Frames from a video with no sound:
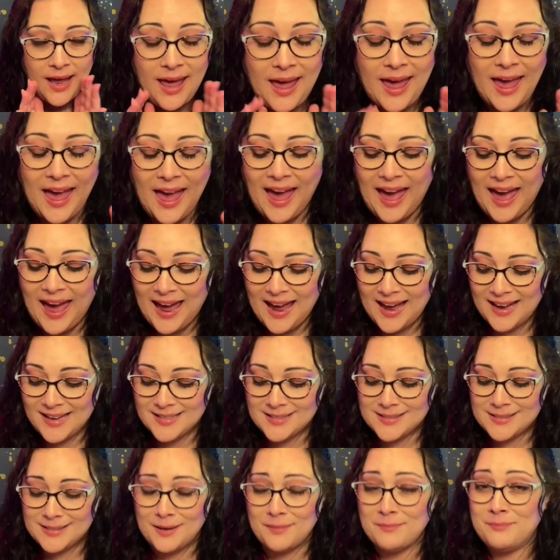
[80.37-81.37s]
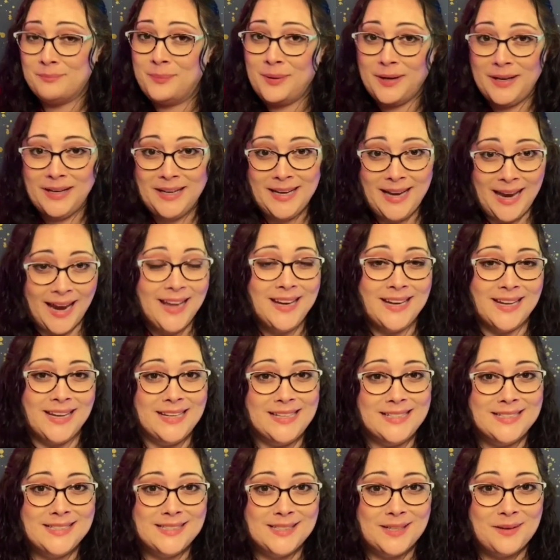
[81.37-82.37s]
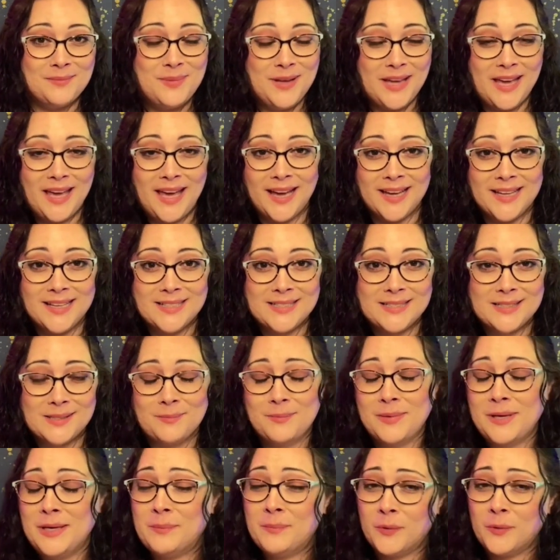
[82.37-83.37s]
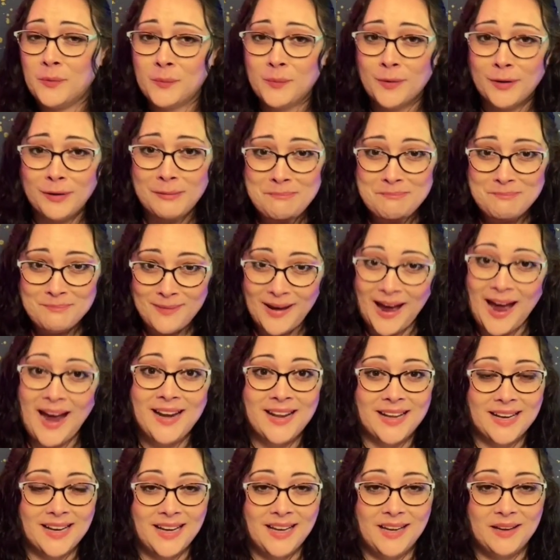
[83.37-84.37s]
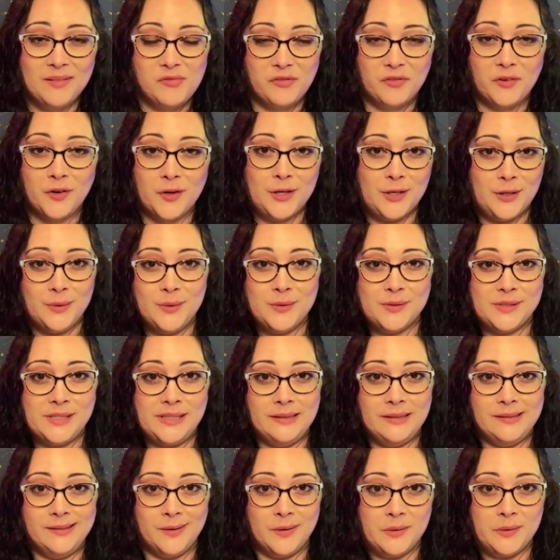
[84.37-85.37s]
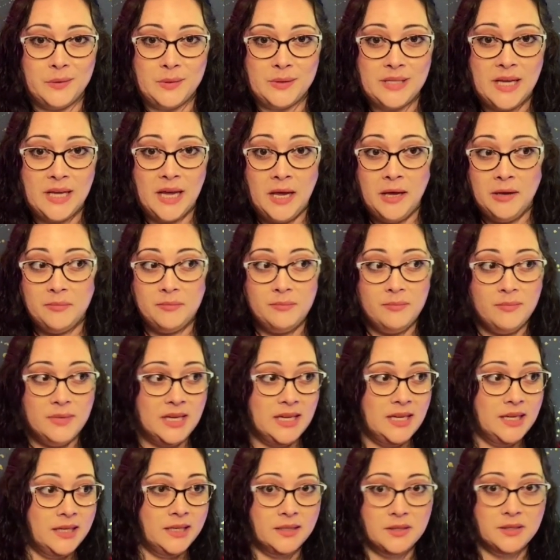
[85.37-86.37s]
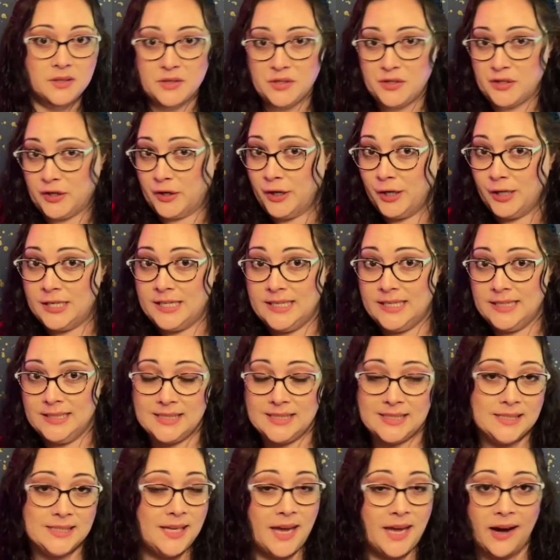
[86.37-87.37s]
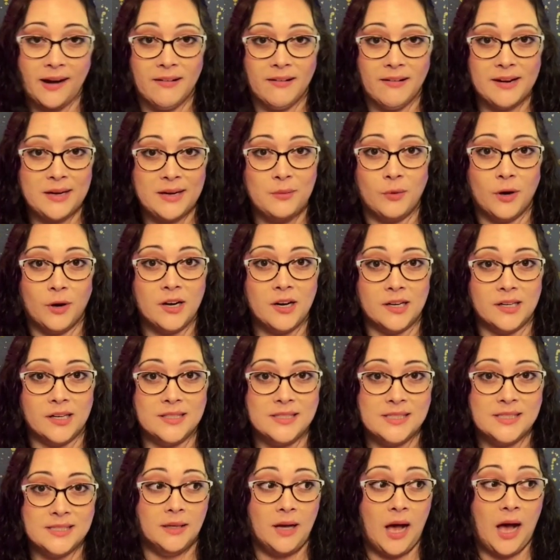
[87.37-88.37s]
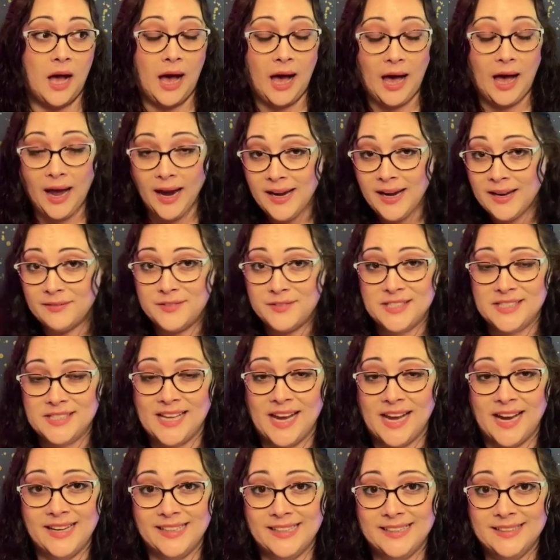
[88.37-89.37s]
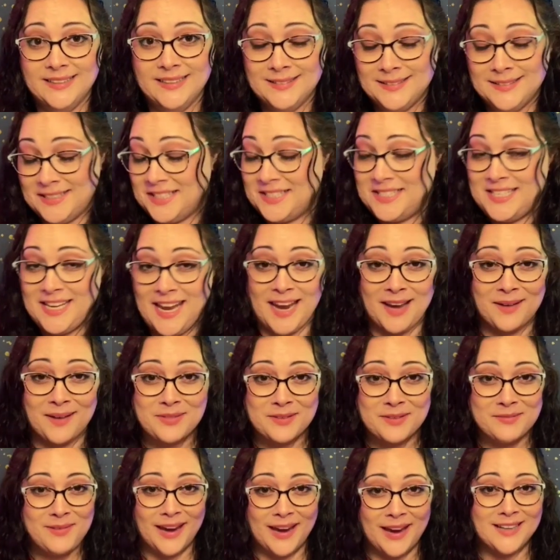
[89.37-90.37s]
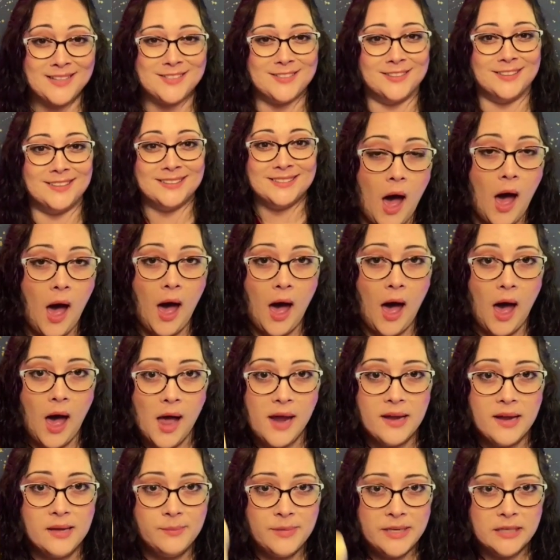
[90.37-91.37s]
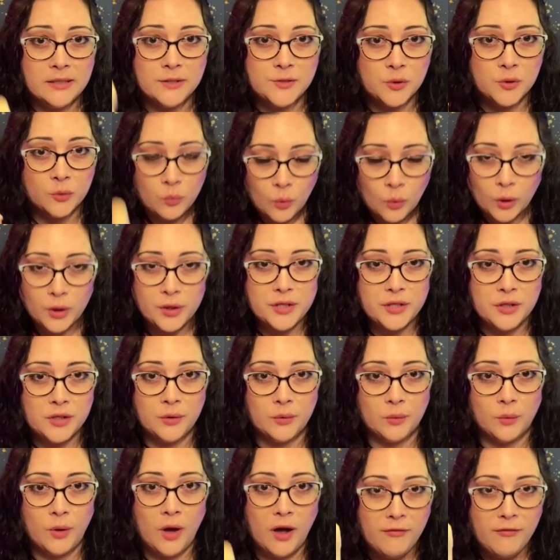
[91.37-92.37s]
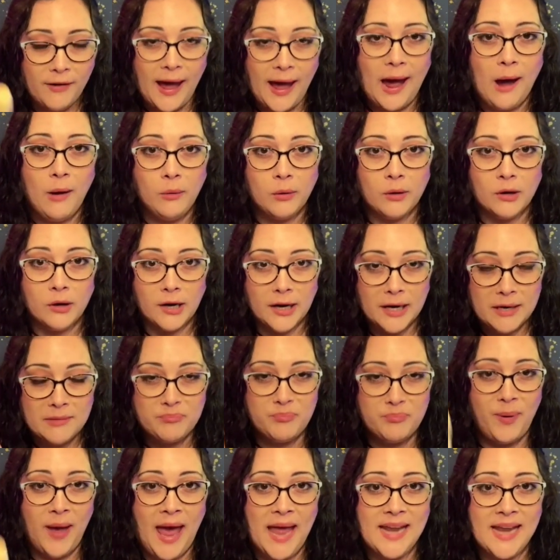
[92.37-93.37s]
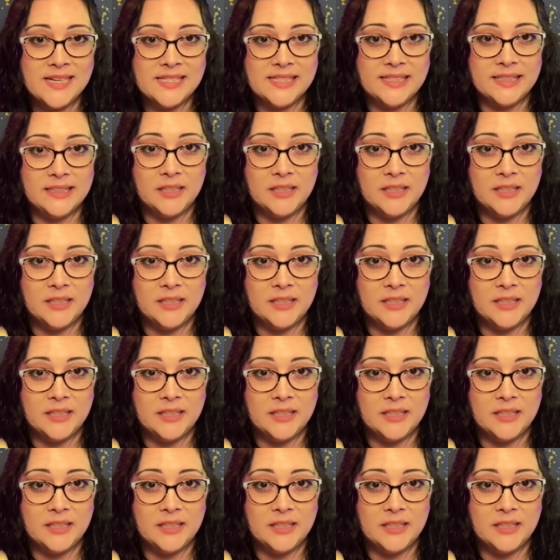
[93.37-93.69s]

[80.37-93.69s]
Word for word: as bananas because people were mad at him for using those mean, dirty, scary words, I have decided to take up the mantle. I am here to warn you of our impending